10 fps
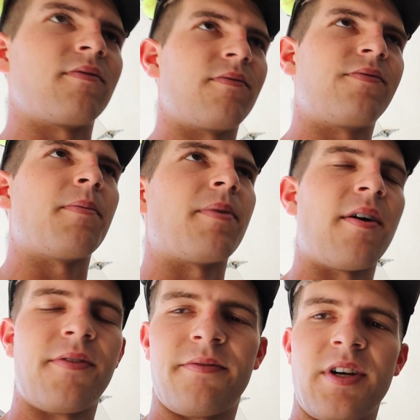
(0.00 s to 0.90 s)
flip
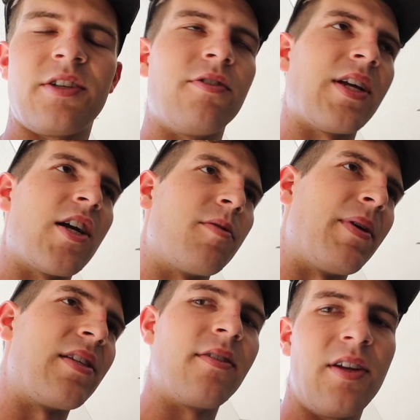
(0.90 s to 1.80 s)
off the front two tires
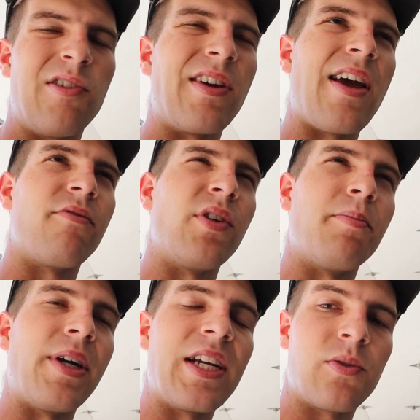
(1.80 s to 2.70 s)
basically and only have rear
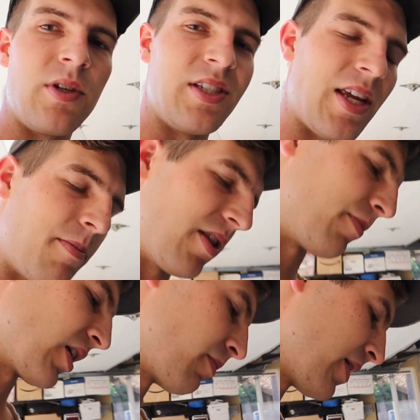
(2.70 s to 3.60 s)
brakes when you slam on the
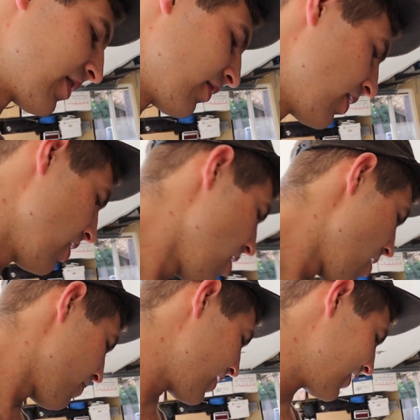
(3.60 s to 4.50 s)
brakes basically.
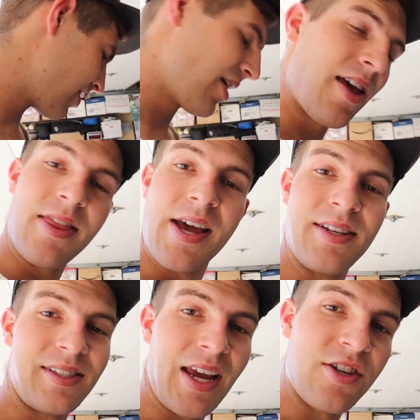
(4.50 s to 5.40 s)
But that
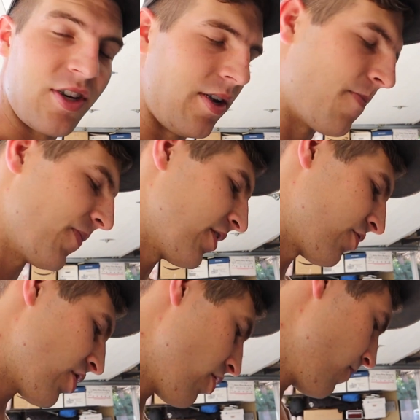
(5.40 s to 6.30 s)
is sketchy.
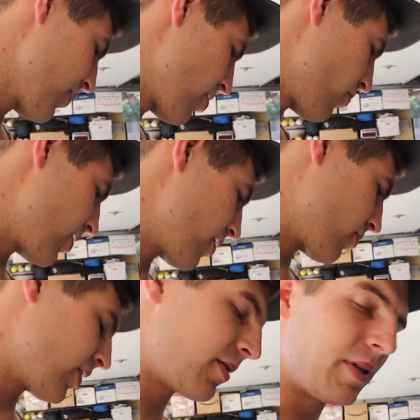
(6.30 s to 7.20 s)
So we are
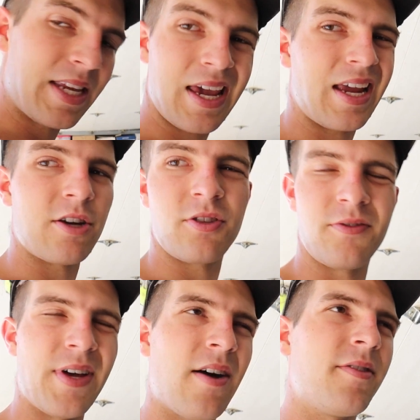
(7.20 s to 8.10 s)
going to be taking out
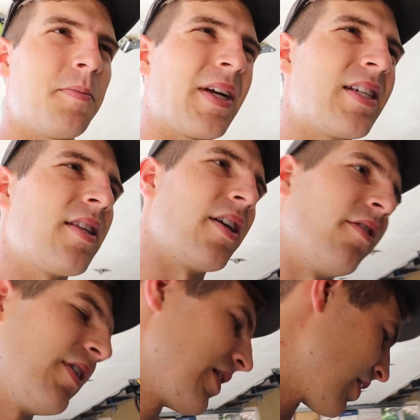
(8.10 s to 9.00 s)
those valves because they are
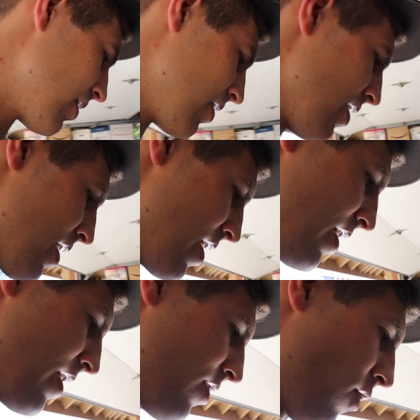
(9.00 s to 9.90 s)
leaking,
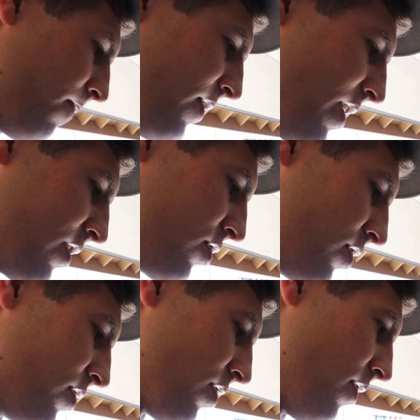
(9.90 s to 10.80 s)
and hopefully that
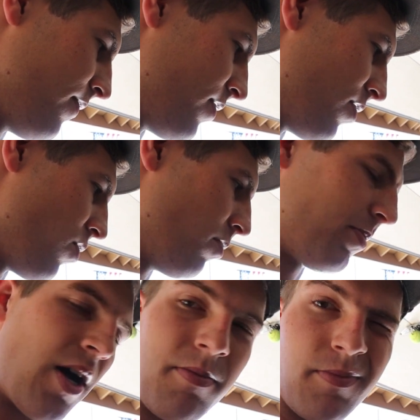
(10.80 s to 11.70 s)
just solves the whole
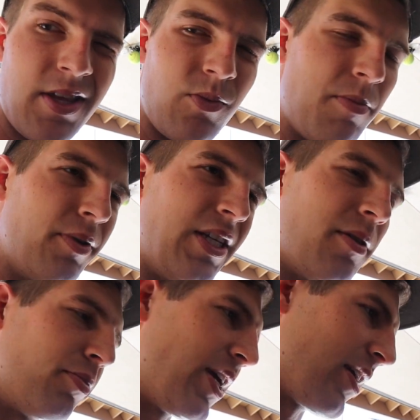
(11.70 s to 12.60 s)
problem, and then we bleed
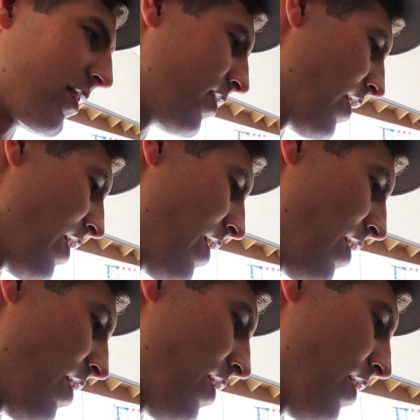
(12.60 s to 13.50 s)
the brakes
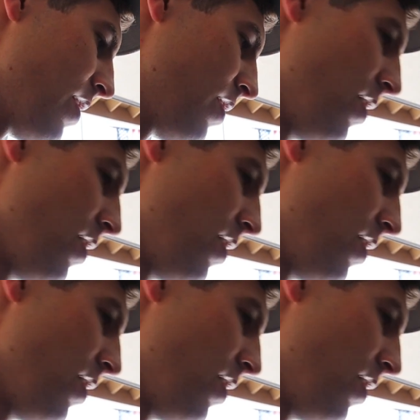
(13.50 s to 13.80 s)
and